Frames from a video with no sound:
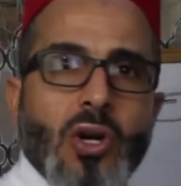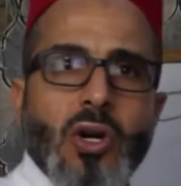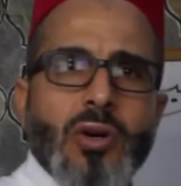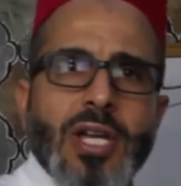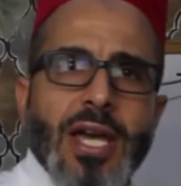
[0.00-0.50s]

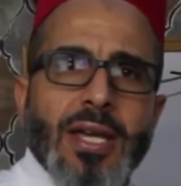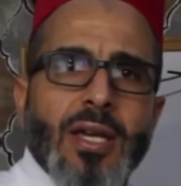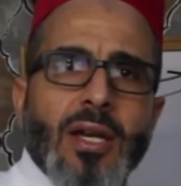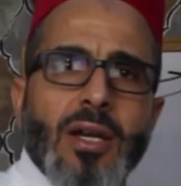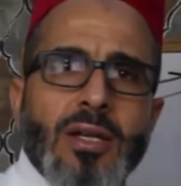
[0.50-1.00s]
Okay.
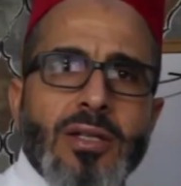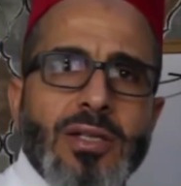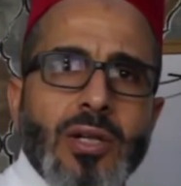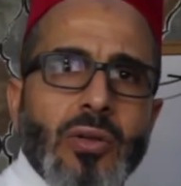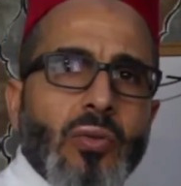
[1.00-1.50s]

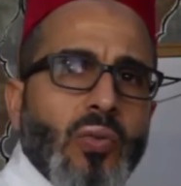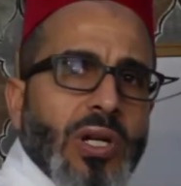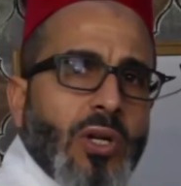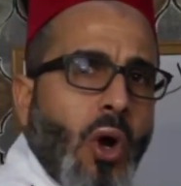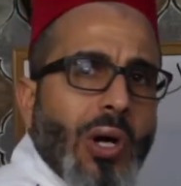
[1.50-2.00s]
So
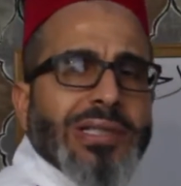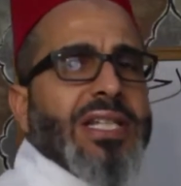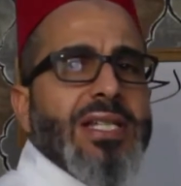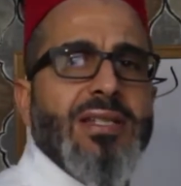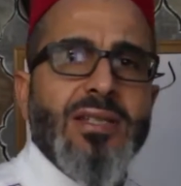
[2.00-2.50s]
we'll call
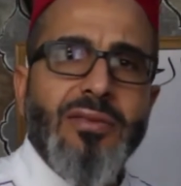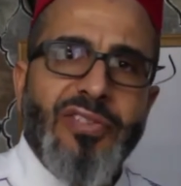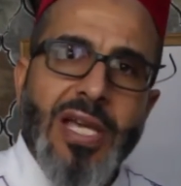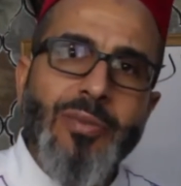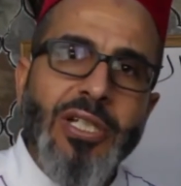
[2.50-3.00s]
this
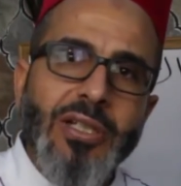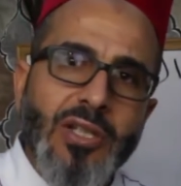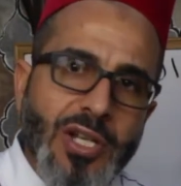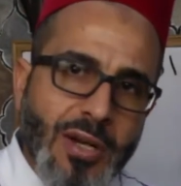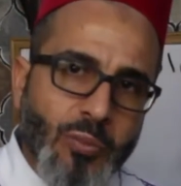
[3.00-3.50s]
family
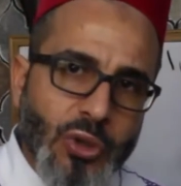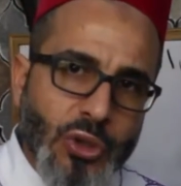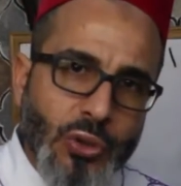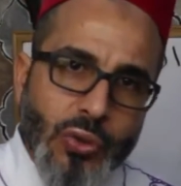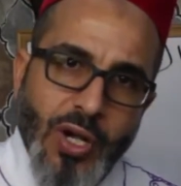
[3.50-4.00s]
the number
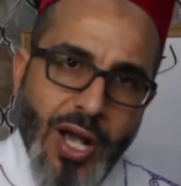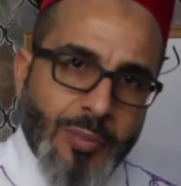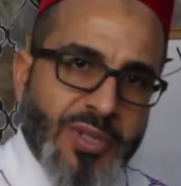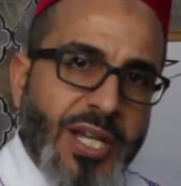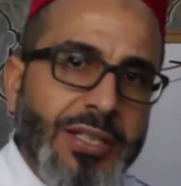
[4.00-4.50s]
2
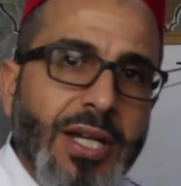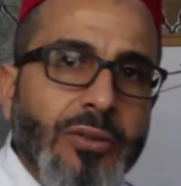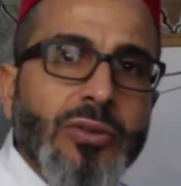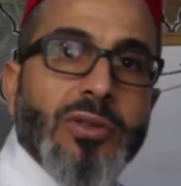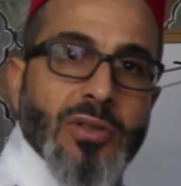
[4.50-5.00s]
upside down.
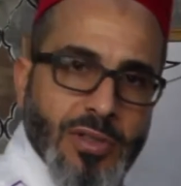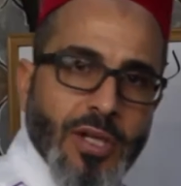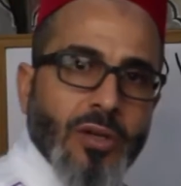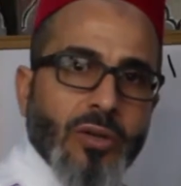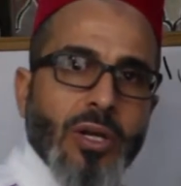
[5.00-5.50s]

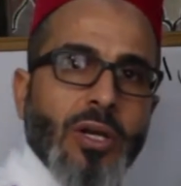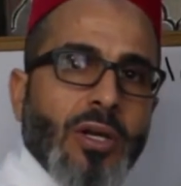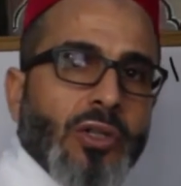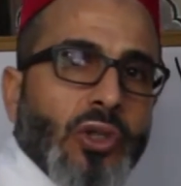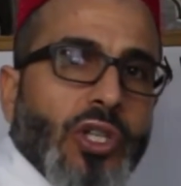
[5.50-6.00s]
So
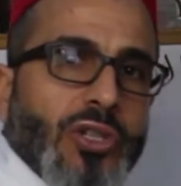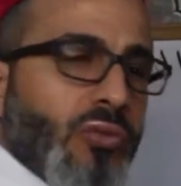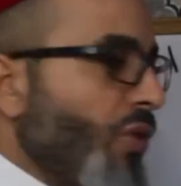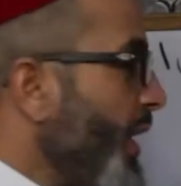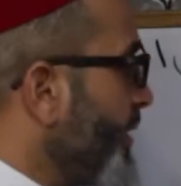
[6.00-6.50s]
you can
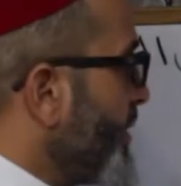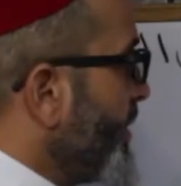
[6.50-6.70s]
write